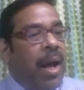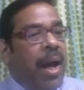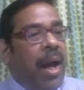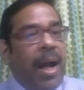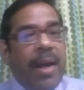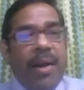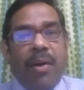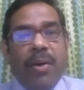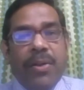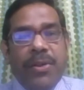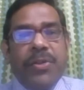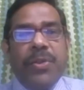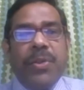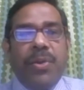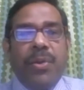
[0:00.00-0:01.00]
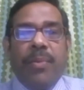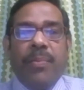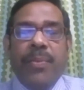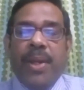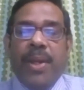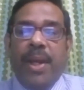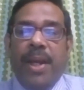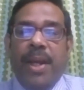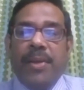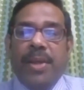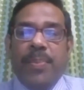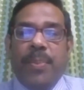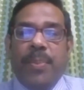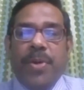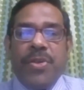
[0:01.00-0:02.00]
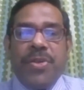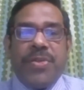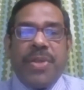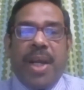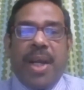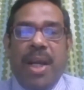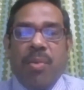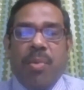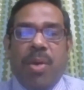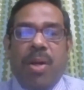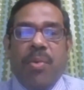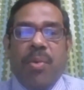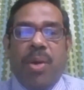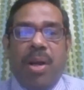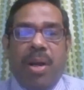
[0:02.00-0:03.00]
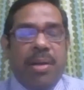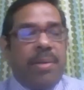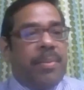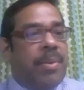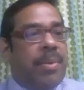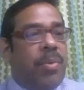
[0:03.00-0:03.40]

And also, in the post-Second World War,